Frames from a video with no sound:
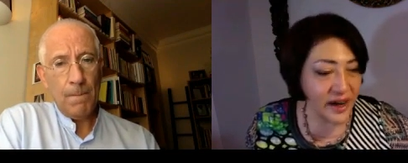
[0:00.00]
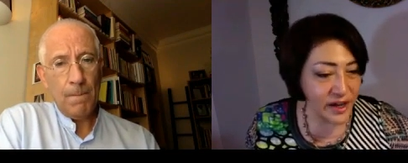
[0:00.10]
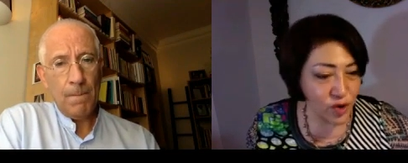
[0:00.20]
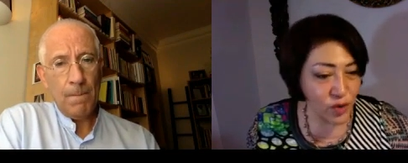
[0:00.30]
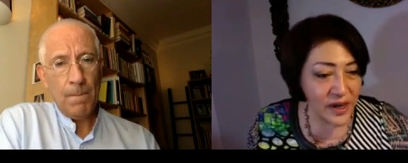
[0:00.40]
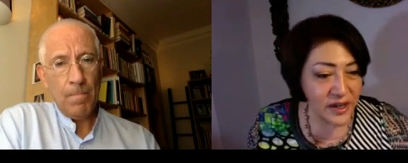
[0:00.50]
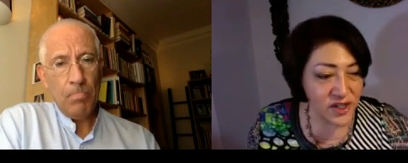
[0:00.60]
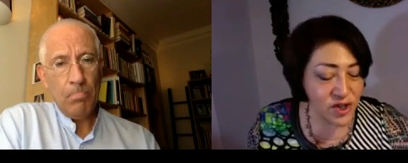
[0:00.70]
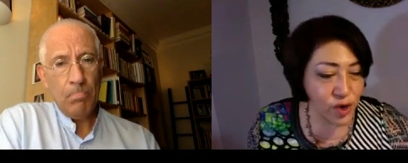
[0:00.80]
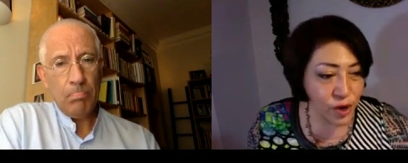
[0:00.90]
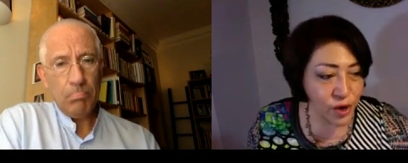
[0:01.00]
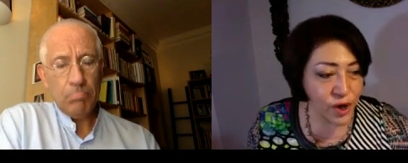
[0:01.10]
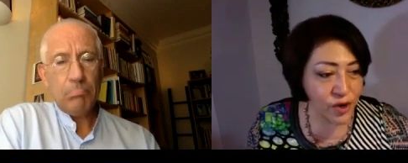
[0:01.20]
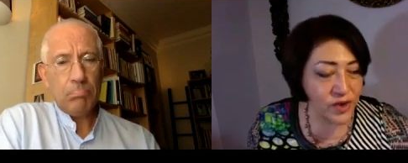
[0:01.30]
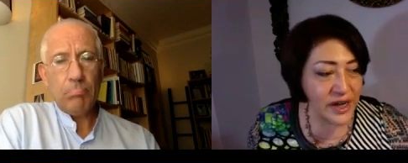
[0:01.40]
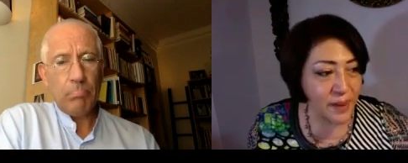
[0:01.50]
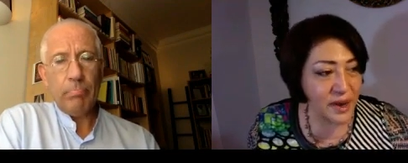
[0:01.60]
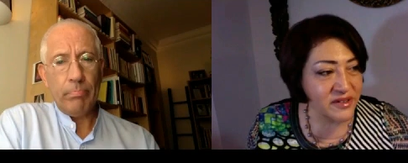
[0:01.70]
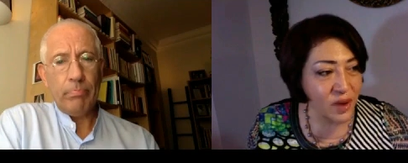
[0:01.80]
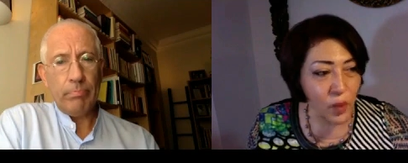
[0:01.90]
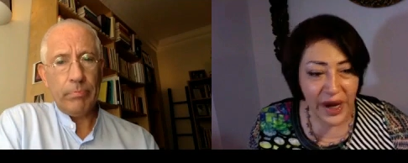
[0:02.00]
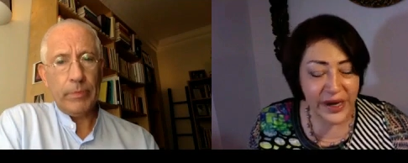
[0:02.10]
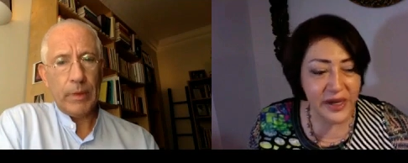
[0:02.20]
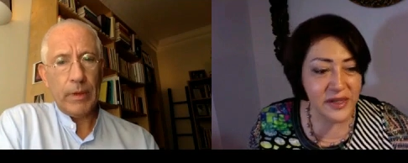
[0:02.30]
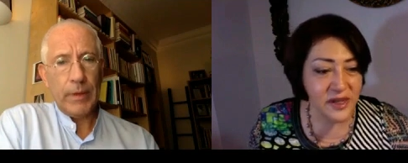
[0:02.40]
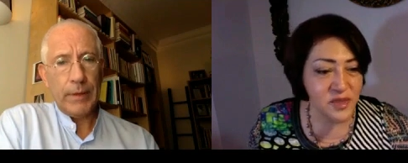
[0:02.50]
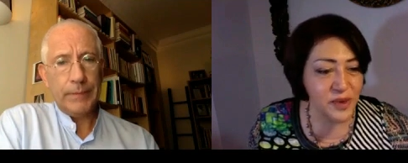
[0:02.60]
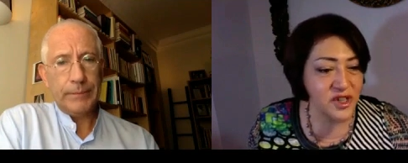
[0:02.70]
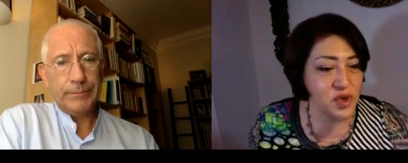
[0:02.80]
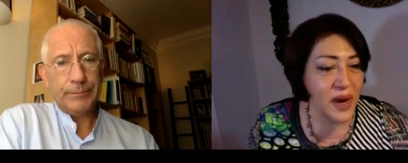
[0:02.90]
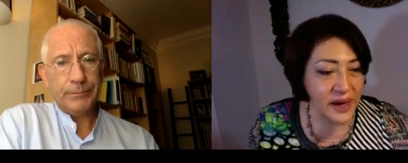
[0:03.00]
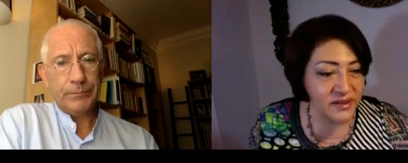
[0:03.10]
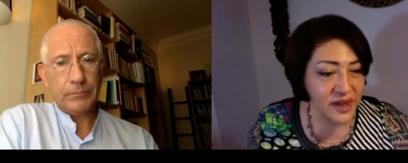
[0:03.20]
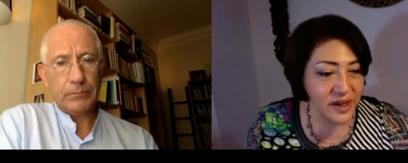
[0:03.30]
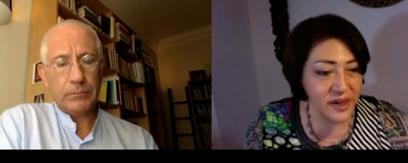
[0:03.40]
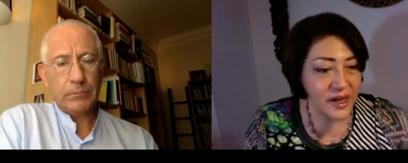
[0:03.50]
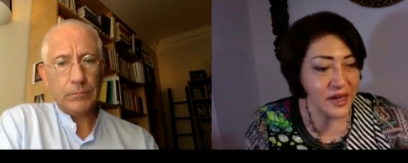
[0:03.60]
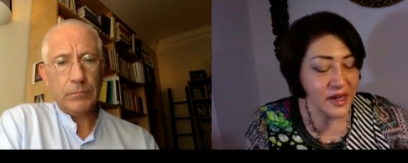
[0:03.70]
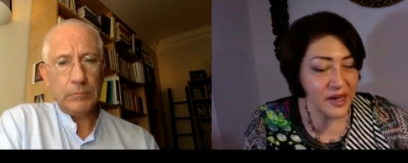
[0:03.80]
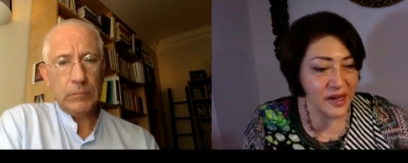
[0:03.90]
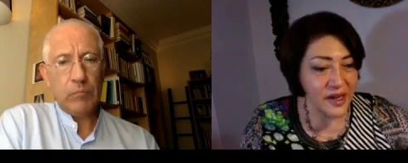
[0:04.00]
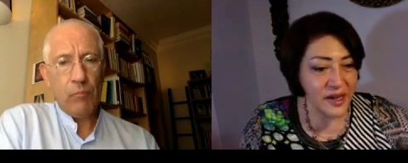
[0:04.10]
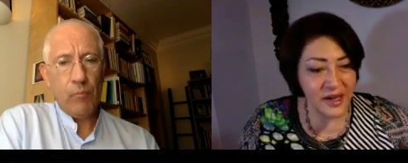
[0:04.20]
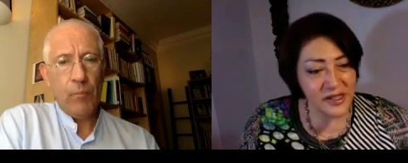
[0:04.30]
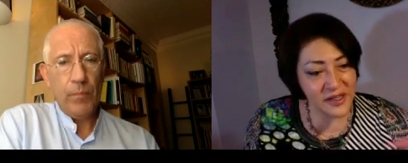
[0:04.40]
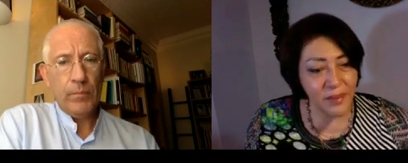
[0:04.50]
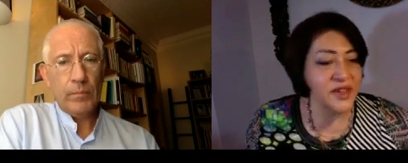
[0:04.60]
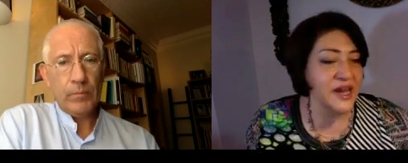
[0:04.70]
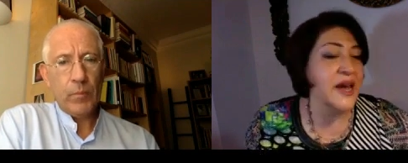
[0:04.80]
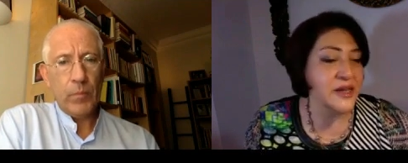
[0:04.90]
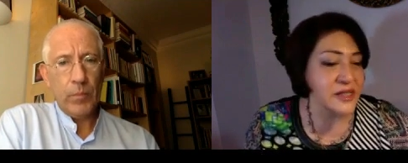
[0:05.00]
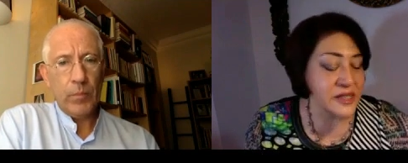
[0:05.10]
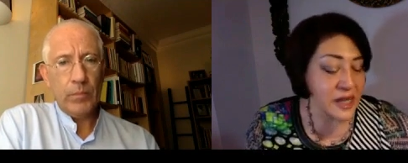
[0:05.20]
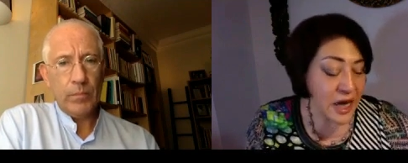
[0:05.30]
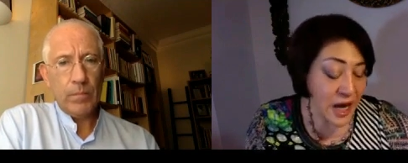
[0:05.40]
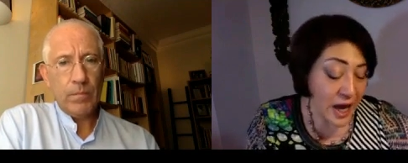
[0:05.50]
Speaker 1: value and it's no longer really about awareness and spirituality. It's something else.